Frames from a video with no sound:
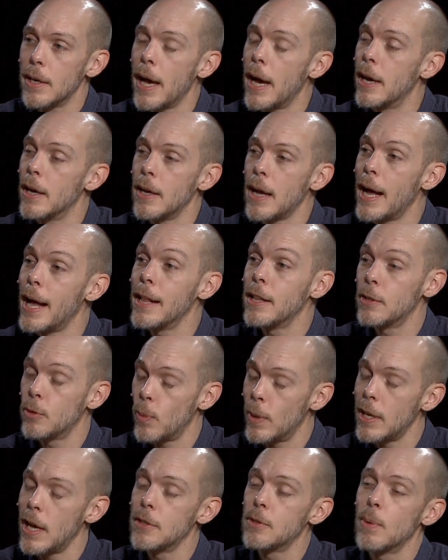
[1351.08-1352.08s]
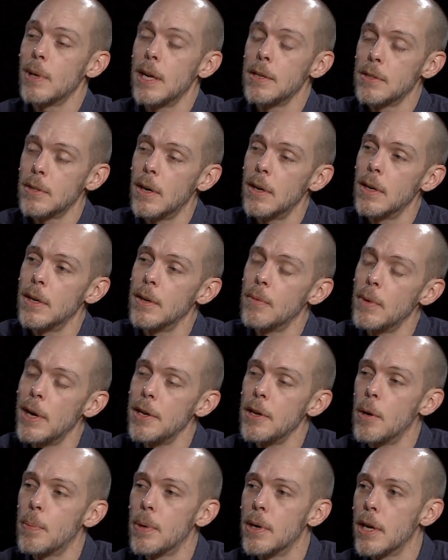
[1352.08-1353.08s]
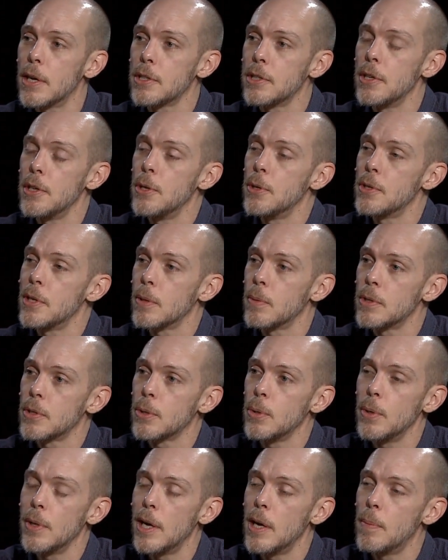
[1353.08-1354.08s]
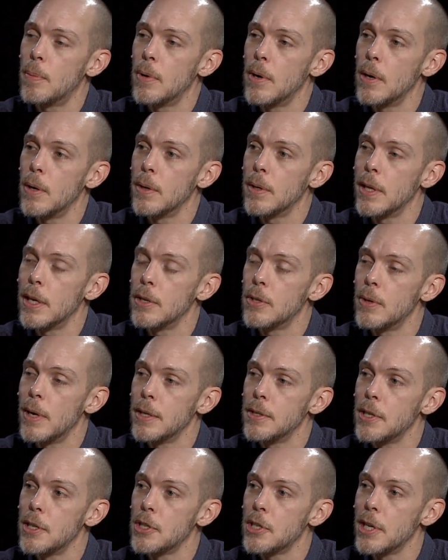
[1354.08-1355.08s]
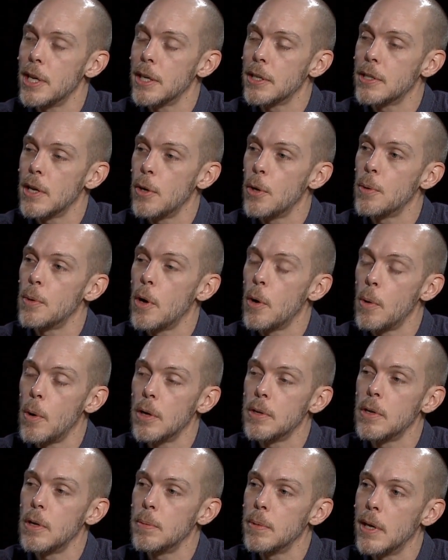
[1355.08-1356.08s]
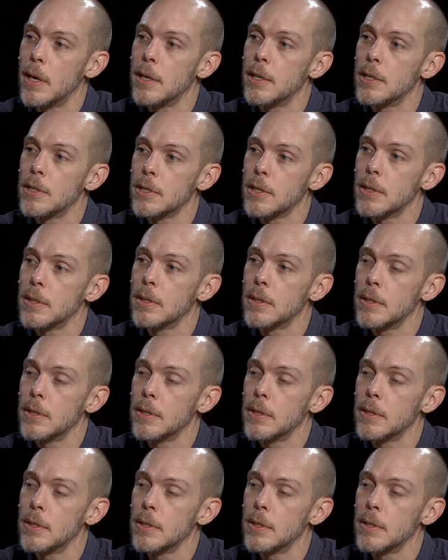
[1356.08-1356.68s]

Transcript: Yeah, that's what I started in radio production using was Cool Edit Pro, and then transitioning to Adobe Audition.